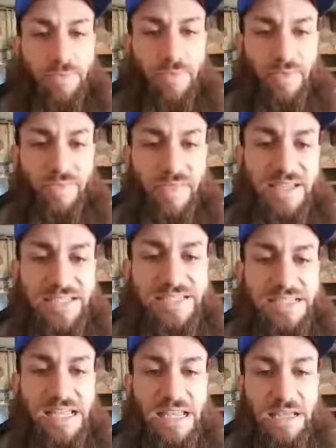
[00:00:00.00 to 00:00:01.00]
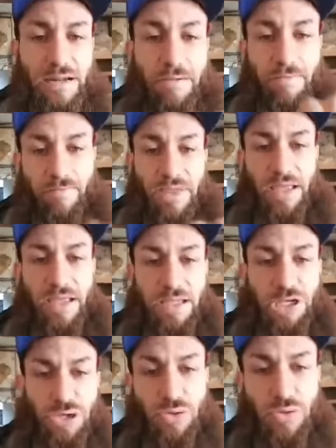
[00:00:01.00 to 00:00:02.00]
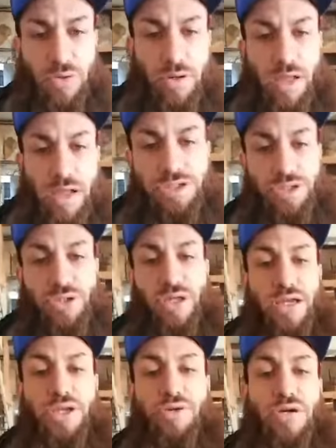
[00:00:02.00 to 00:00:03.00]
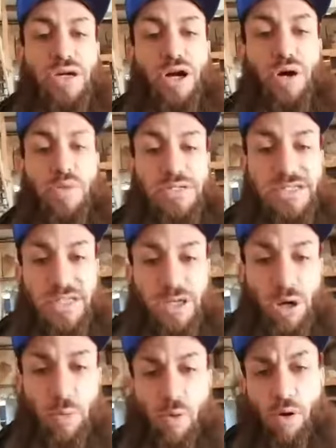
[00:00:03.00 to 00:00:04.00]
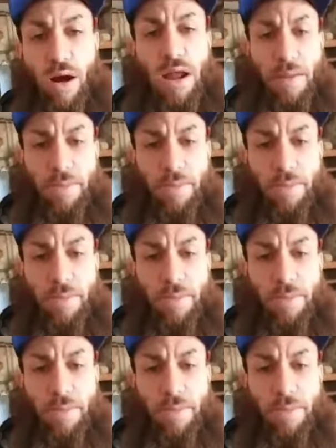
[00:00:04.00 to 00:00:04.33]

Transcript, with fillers: the sin in you, so that you could go and sin no more.